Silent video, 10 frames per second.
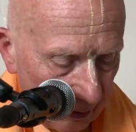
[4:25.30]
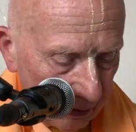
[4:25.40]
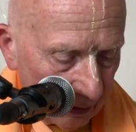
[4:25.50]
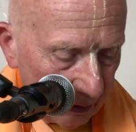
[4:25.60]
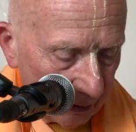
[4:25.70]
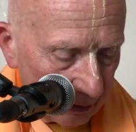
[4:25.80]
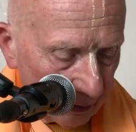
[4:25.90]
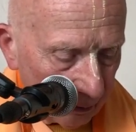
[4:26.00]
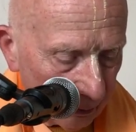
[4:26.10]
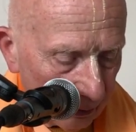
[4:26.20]
in the
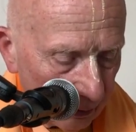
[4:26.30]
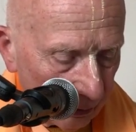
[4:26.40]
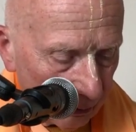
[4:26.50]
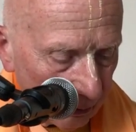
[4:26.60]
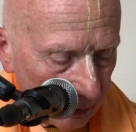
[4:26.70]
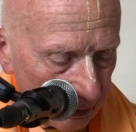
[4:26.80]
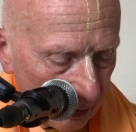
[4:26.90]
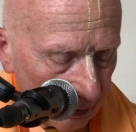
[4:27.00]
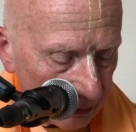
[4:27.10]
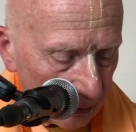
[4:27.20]
Gita, wherein the Lord
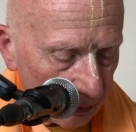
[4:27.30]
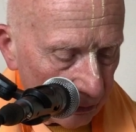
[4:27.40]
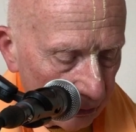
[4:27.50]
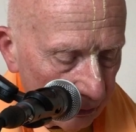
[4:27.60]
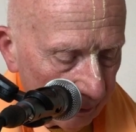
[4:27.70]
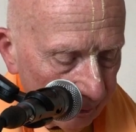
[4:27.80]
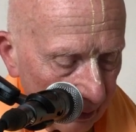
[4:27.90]
tells Arjuna,